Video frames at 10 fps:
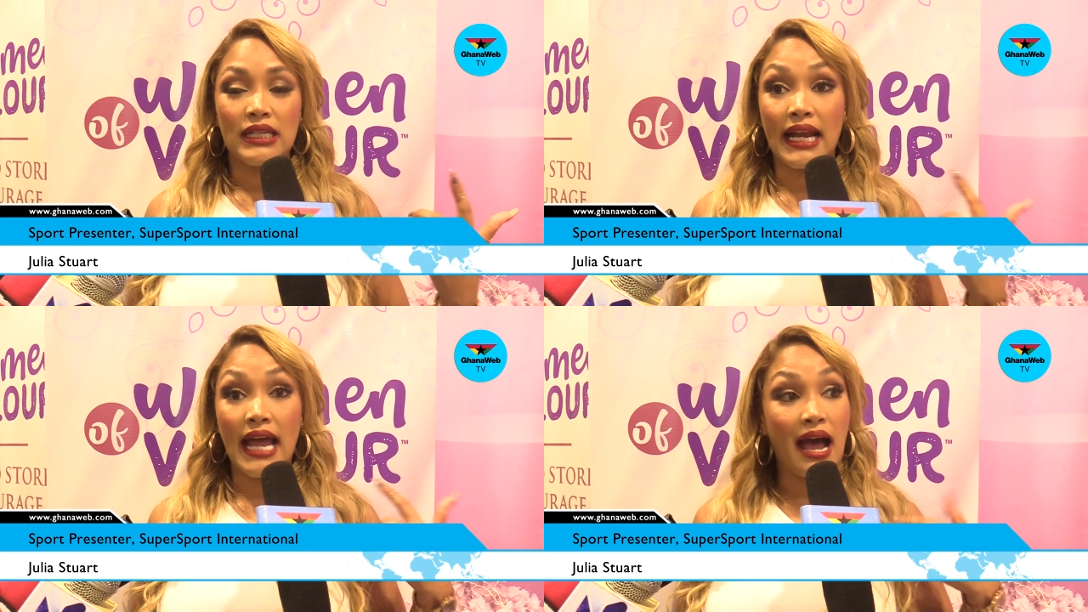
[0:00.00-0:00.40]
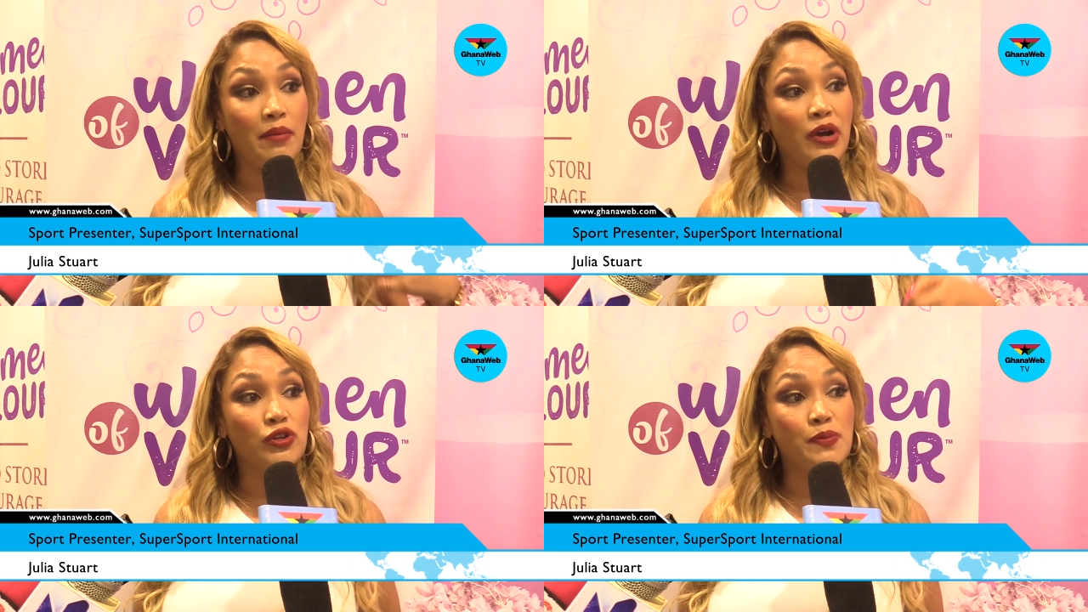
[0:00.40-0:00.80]
Nana
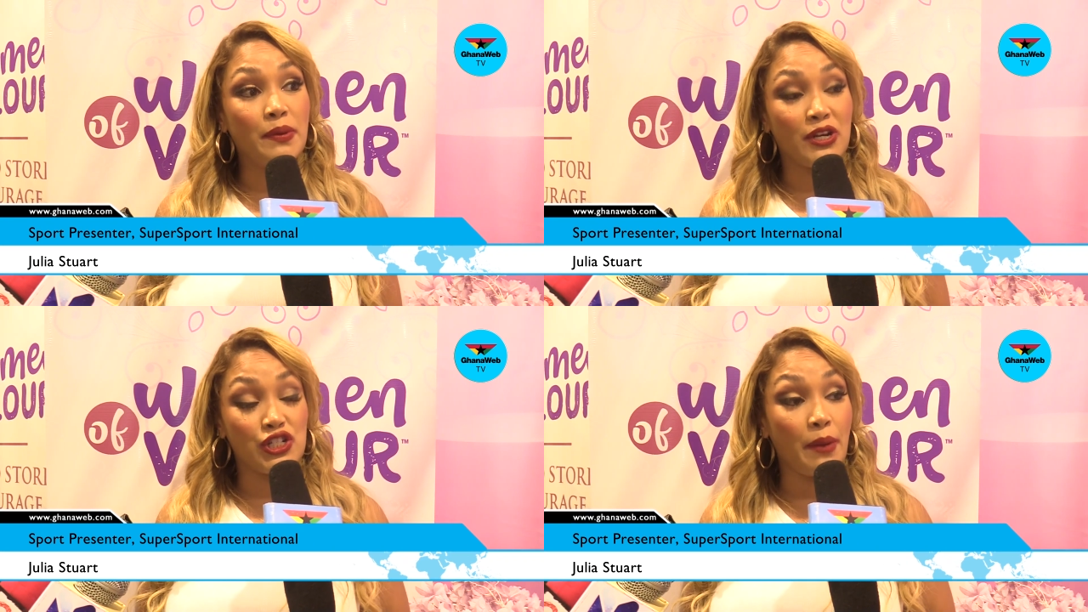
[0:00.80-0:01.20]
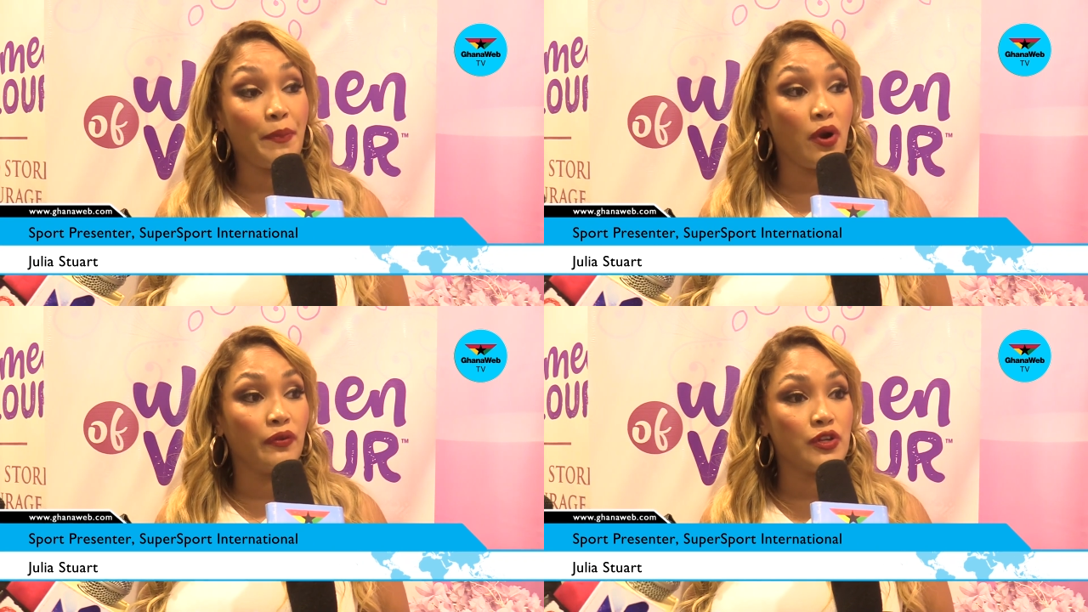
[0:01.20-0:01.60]
Ama, who's been my
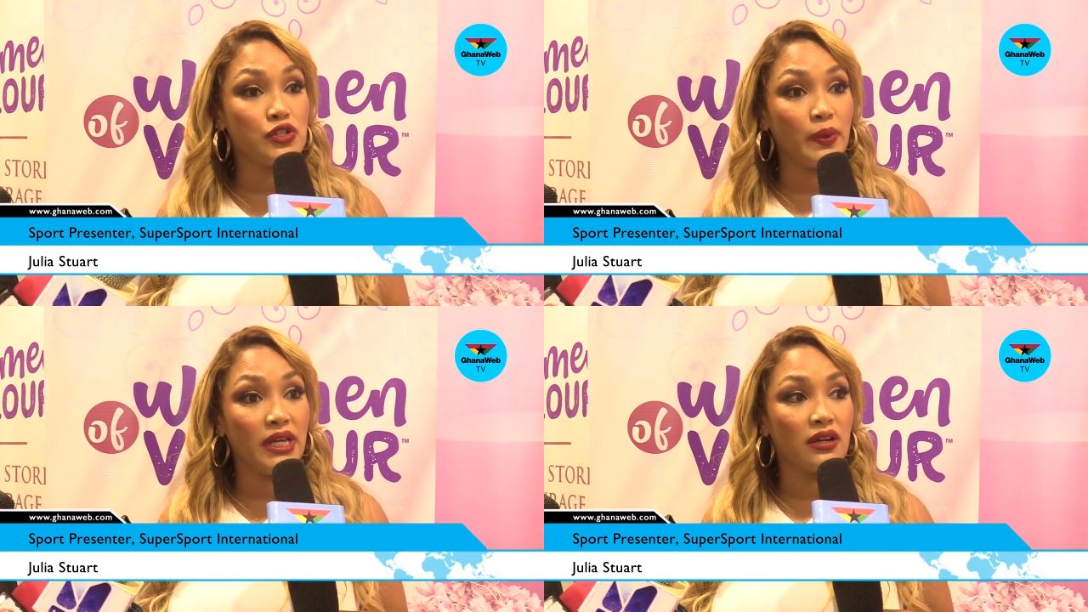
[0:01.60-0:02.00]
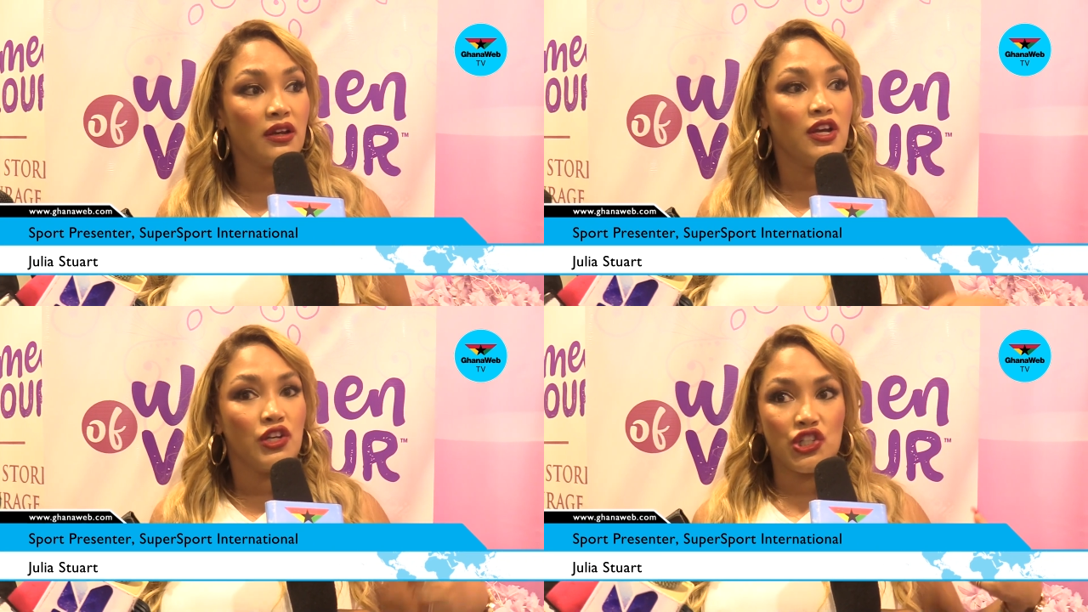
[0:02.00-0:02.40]
chaperone this week,
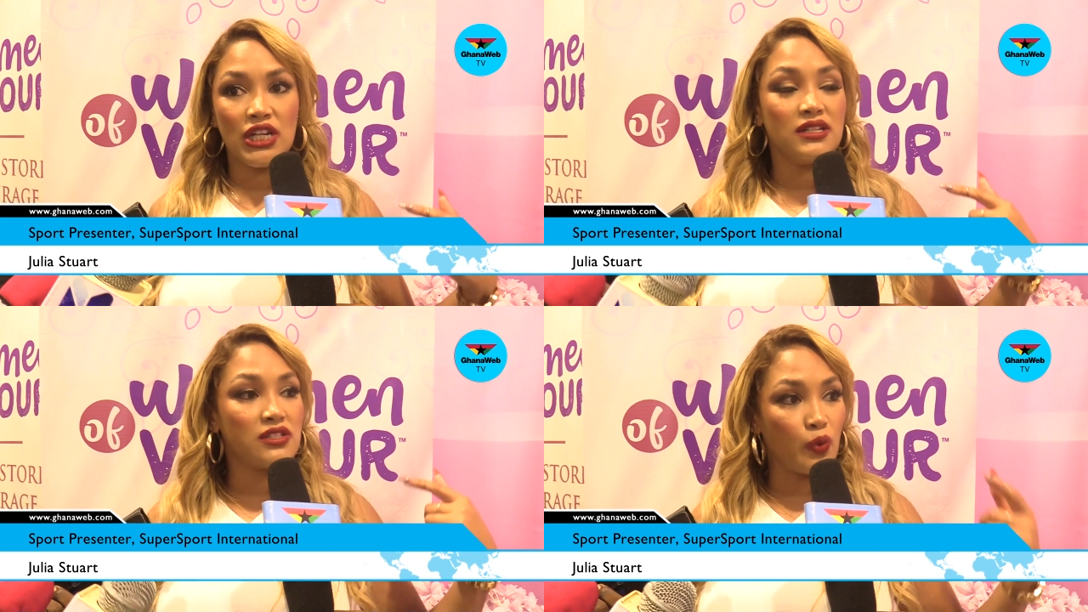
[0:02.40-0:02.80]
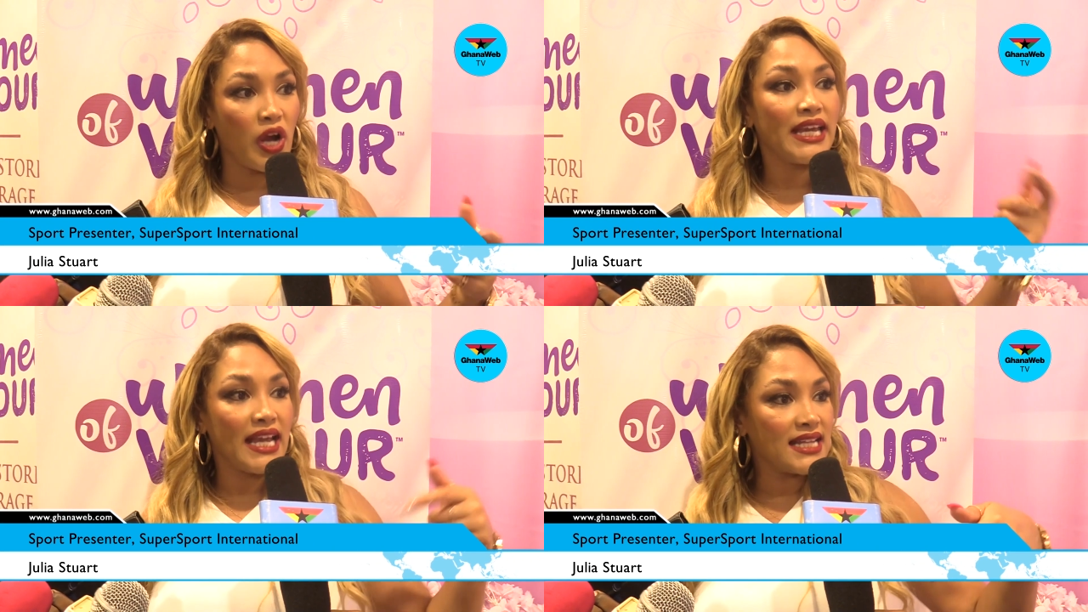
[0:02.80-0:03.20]
she's
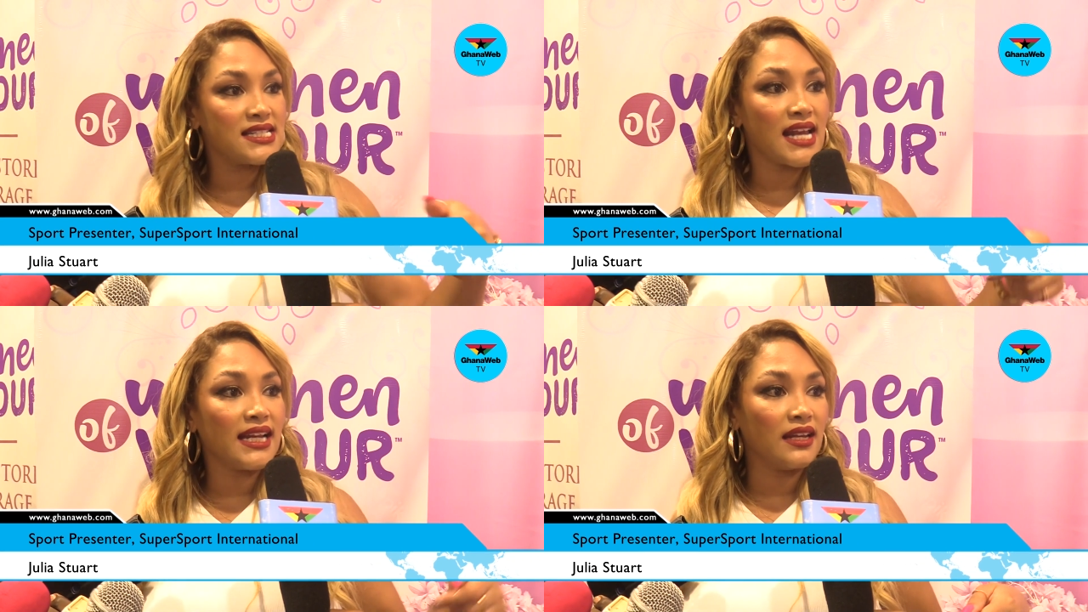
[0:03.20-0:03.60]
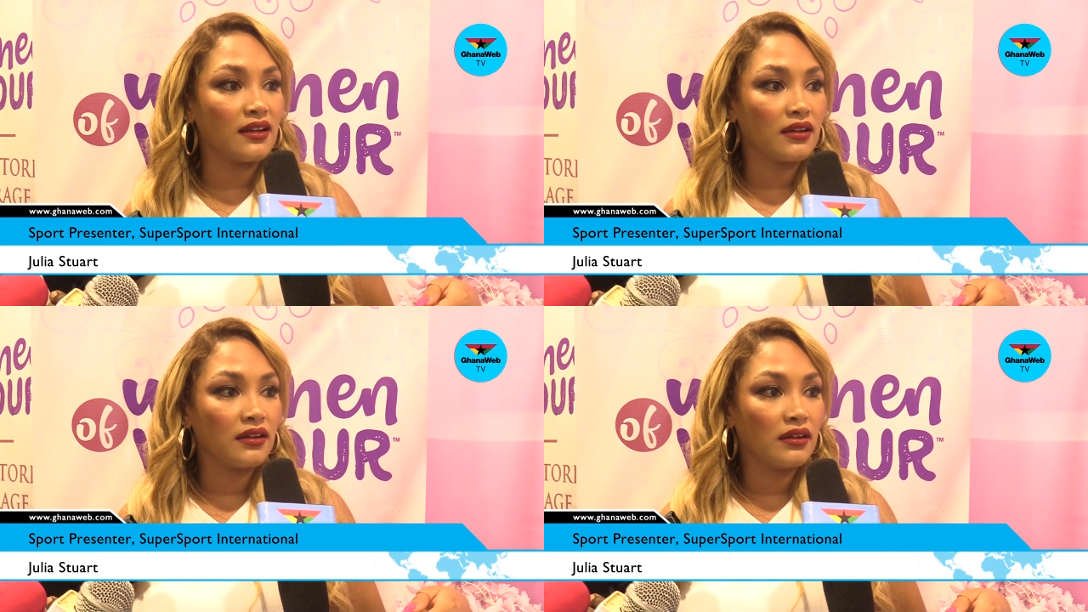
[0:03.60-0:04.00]
working and studying.
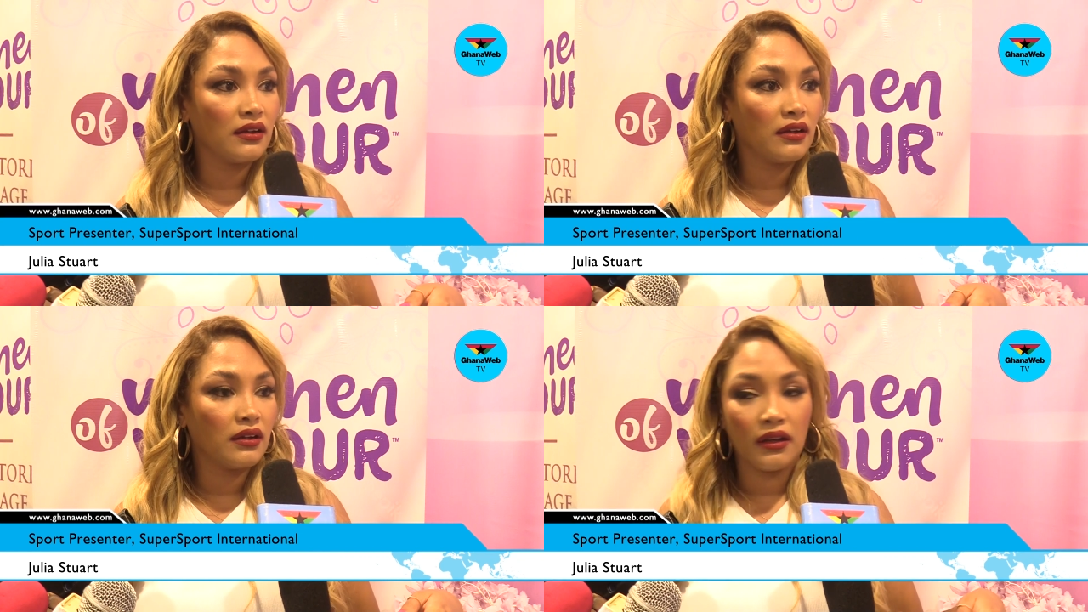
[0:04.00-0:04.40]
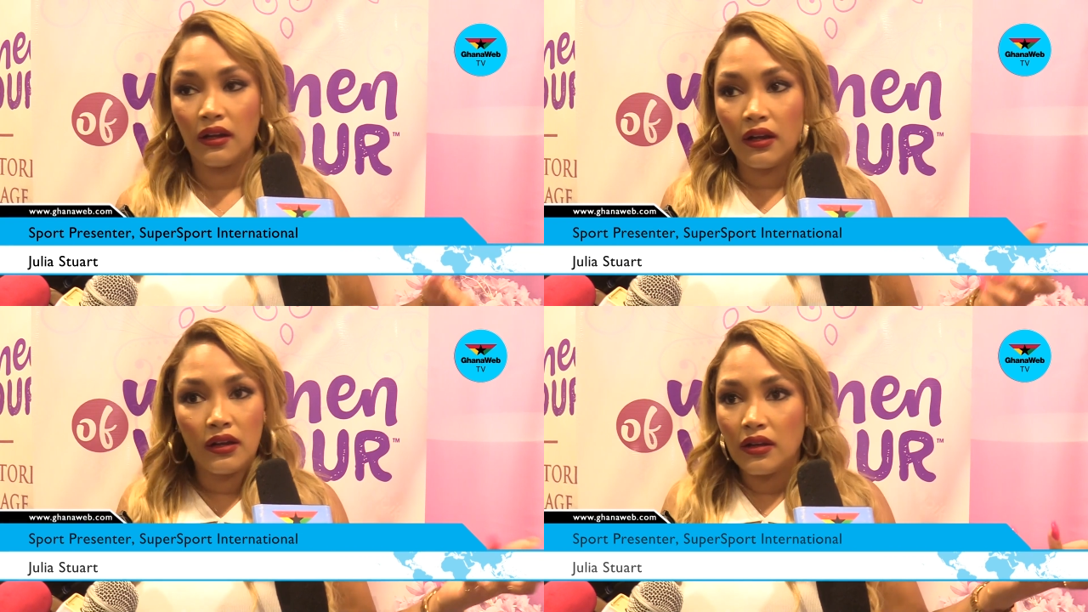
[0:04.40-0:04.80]

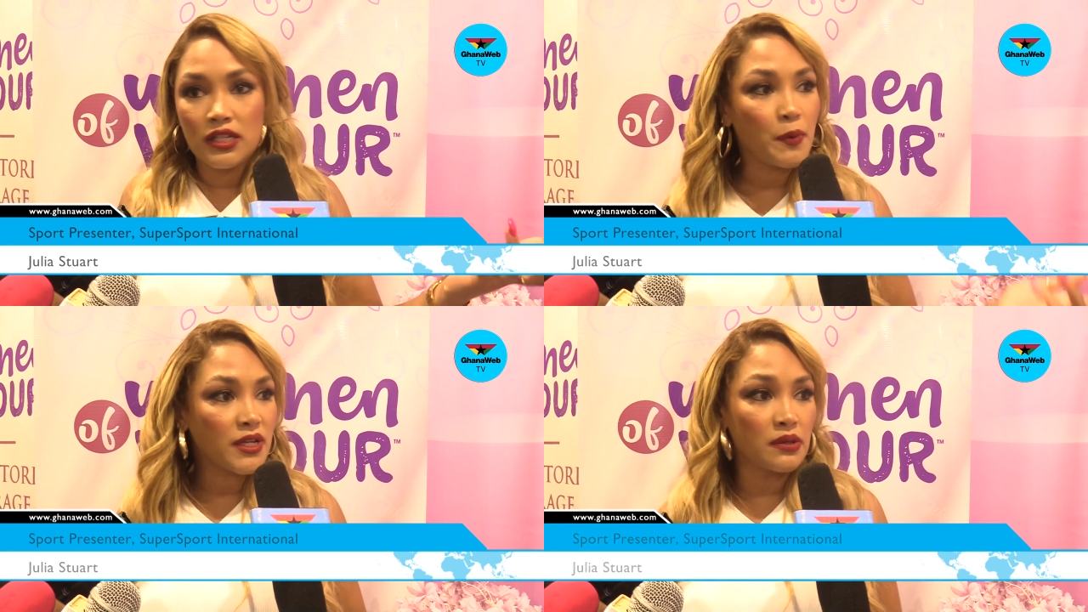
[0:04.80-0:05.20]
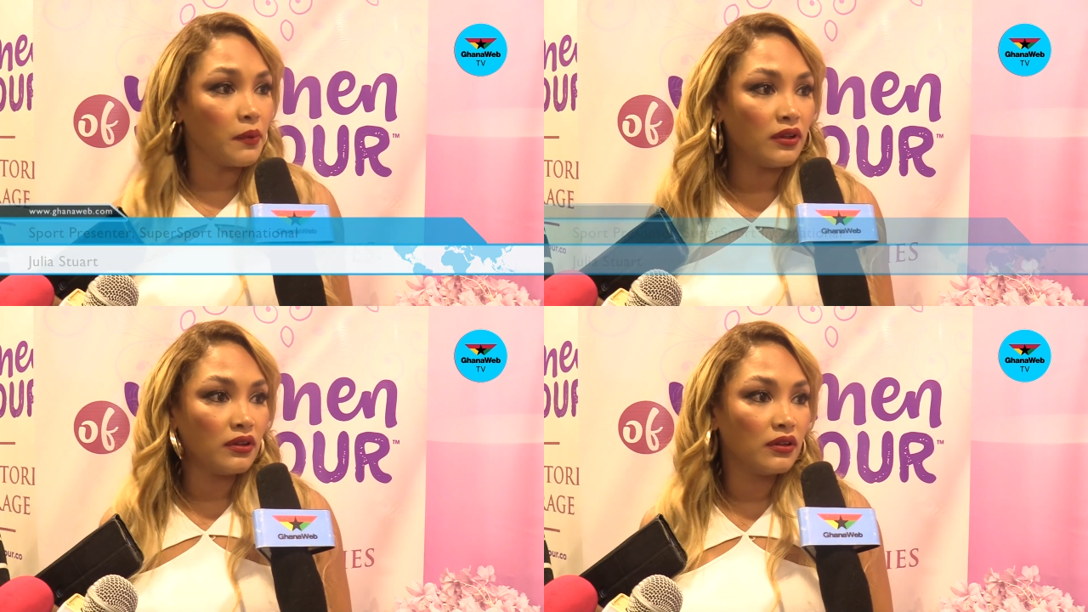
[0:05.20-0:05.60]
It's possible.